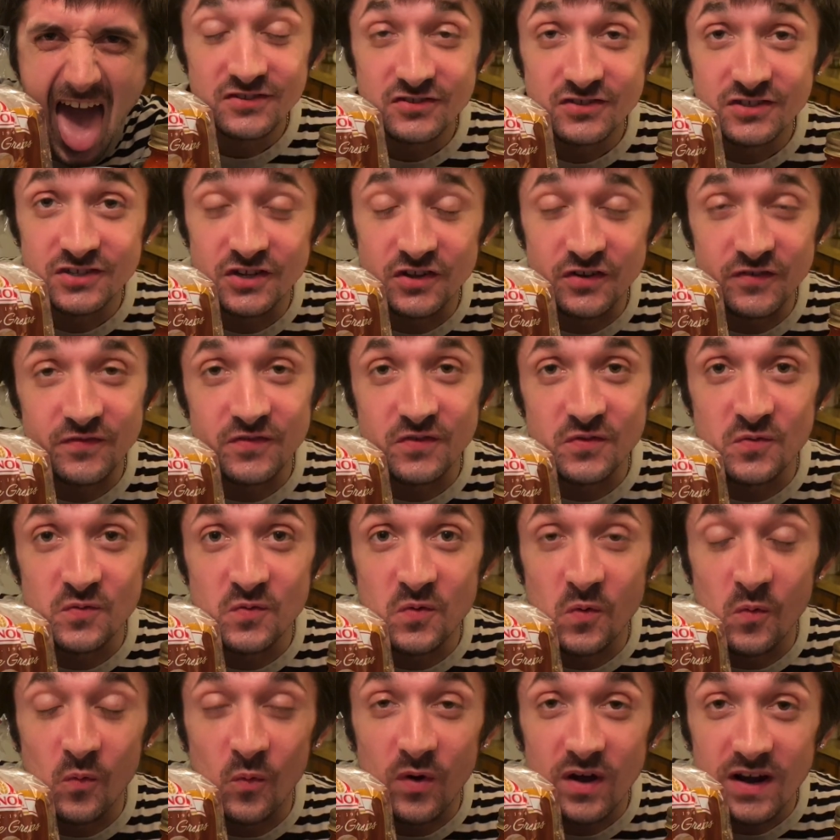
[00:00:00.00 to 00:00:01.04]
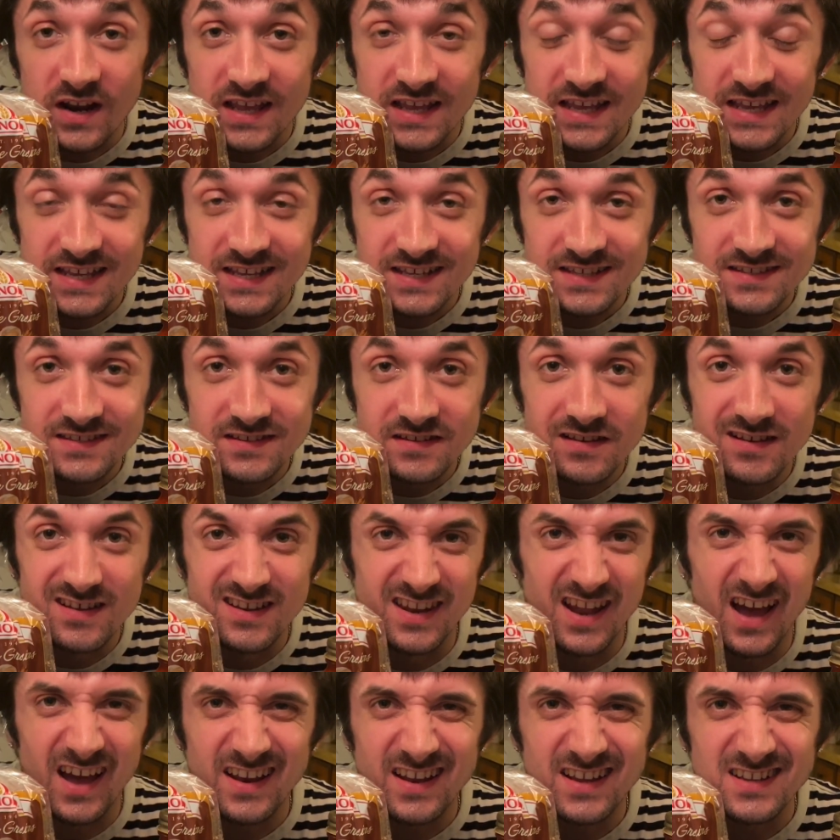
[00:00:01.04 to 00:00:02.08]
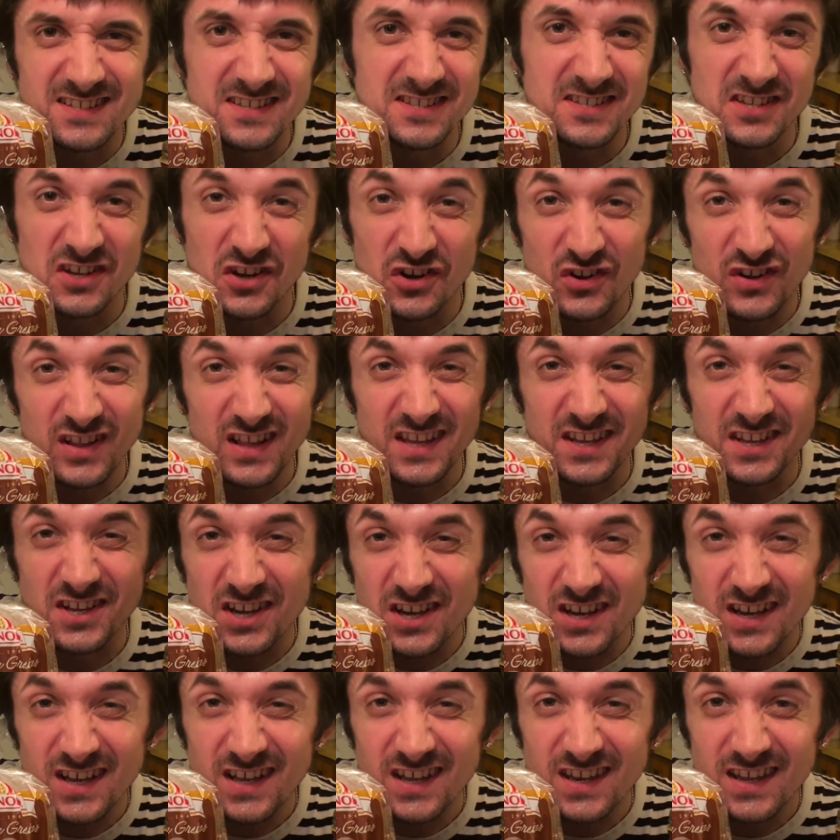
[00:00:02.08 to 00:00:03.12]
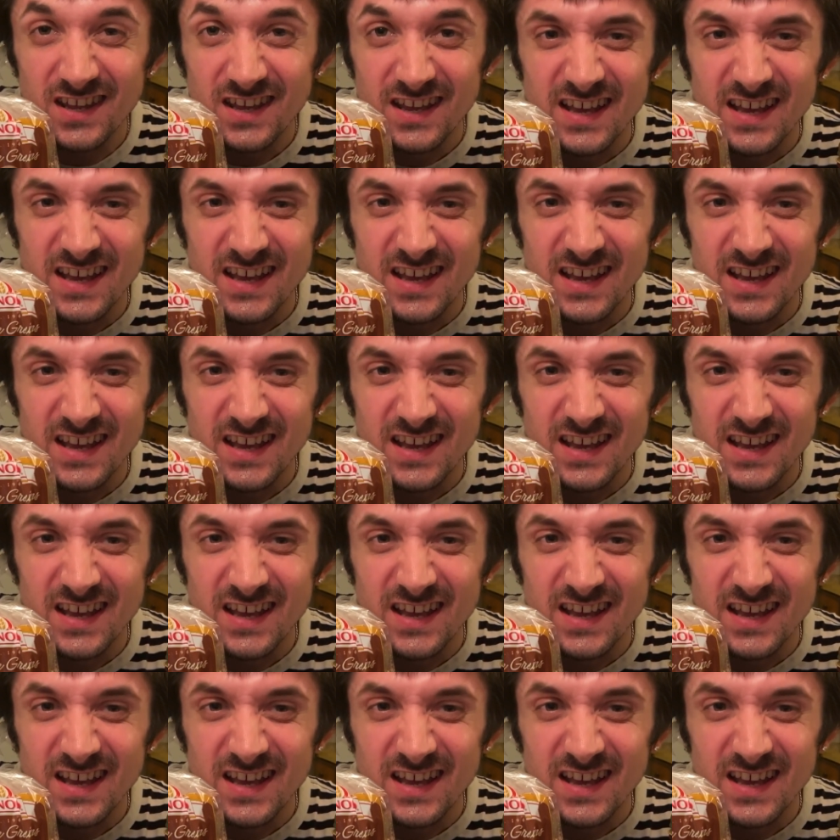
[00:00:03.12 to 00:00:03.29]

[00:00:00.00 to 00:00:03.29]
So if you want to eat, not necessarily good,